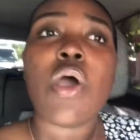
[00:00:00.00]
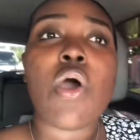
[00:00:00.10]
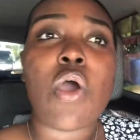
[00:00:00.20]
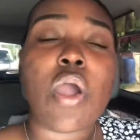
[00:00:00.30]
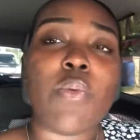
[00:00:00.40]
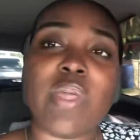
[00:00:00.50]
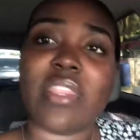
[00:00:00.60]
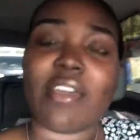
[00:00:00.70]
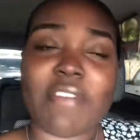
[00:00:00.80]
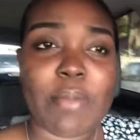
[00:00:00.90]
or with
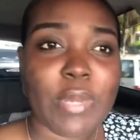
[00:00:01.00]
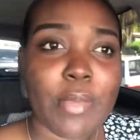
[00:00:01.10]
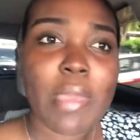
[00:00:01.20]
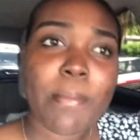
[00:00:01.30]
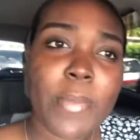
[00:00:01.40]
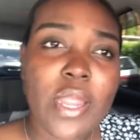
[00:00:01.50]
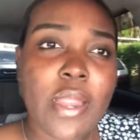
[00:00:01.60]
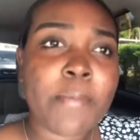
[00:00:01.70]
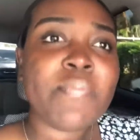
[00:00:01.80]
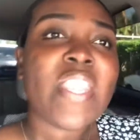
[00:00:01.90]
a family
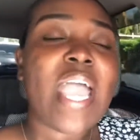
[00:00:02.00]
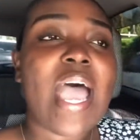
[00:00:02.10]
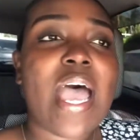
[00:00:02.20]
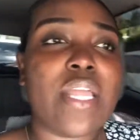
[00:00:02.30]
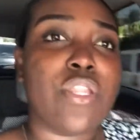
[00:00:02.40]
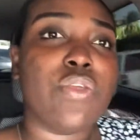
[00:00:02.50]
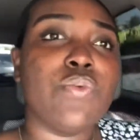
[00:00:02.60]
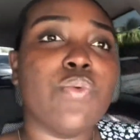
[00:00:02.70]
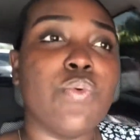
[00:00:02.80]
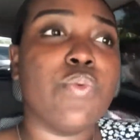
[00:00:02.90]
member, and
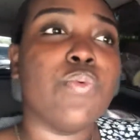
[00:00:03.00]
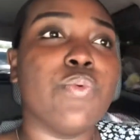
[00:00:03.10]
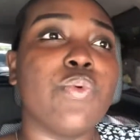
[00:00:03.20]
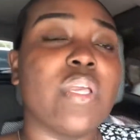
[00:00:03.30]
you